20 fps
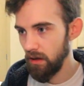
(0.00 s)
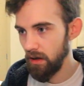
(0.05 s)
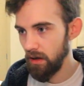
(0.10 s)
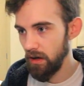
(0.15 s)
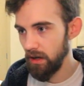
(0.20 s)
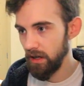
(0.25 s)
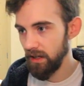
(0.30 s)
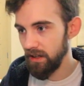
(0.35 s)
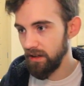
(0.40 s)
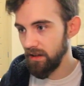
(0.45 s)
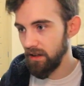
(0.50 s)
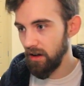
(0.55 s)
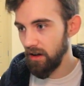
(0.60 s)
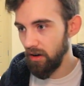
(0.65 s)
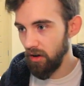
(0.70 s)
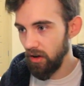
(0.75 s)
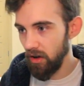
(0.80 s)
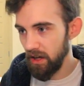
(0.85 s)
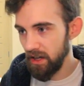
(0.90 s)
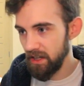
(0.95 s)
uh,
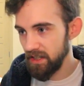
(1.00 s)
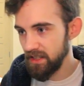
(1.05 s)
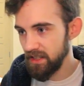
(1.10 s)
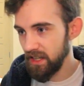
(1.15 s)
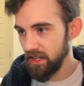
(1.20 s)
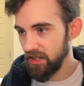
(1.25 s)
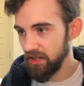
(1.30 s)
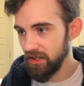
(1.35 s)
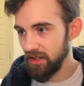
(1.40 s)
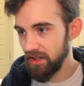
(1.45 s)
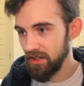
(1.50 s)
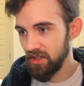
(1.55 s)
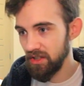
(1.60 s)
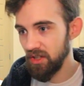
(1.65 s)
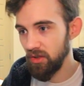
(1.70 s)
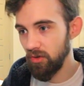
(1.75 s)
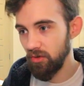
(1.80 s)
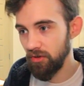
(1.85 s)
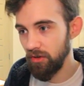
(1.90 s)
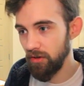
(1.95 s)
extension is
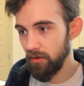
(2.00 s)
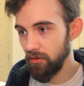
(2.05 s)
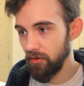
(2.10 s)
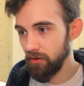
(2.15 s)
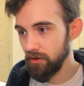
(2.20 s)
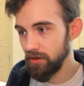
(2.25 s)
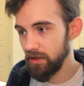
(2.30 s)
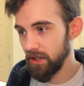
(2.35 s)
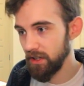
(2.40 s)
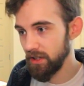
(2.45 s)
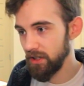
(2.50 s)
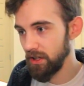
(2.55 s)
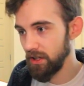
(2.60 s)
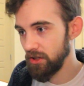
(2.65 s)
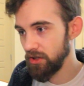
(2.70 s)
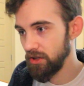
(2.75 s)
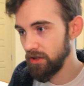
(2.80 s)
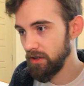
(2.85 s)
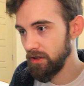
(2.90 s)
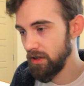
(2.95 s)
equal to the first
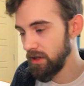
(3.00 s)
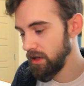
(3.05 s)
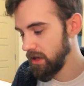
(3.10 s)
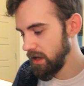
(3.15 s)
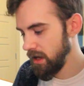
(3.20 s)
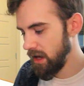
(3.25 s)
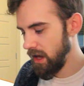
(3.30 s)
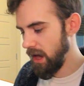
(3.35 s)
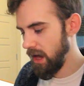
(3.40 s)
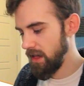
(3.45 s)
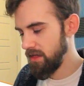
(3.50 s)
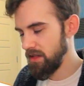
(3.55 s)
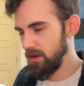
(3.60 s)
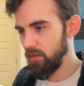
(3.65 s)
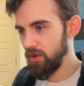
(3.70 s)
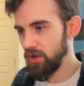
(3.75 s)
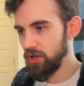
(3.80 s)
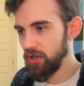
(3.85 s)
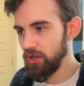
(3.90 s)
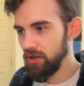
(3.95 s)
extension. And
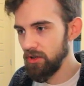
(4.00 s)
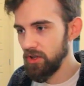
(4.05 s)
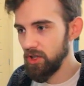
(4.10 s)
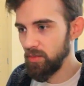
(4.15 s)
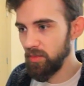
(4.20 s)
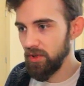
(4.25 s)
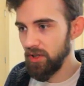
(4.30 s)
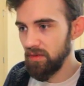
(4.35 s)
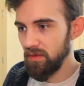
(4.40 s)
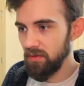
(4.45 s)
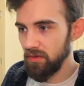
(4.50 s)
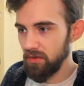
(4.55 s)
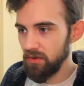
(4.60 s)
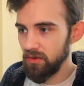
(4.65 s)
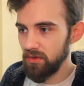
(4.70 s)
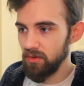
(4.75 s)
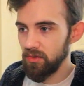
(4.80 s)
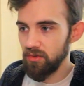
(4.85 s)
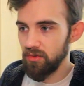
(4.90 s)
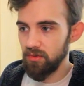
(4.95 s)
then we should just be able
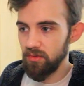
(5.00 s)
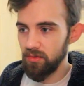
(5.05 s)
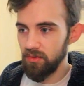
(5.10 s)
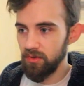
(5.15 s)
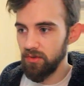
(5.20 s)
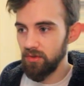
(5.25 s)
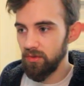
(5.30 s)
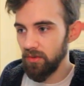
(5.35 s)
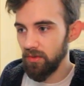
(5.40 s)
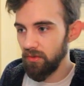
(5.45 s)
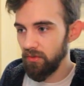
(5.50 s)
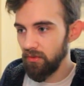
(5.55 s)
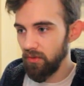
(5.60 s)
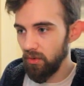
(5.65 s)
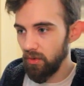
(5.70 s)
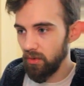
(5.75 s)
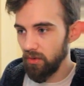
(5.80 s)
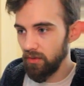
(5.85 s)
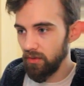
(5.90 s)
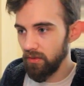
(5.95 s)
to do a
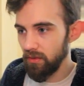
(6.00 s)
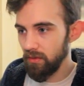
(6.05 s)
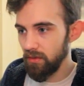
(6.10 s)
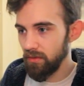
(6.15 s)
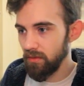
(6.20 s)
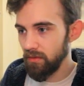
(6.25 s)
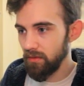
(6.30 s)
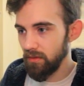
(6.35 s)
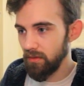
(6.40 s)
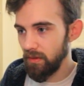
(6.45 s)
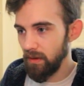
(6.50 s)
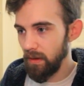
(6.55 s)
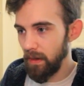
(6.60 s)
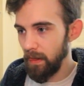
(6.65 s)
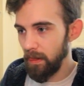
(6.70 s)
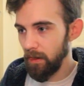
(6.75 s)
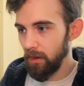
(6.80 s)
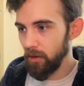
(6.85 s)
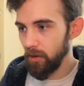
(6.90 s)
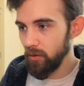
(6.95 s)
for
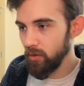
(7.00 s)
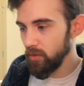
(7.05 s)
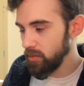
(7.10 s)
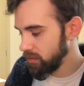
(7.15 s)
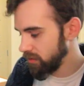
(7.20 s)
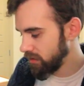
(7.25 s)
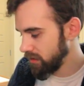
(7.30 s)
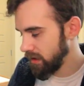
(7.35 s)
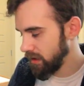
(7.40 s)
loop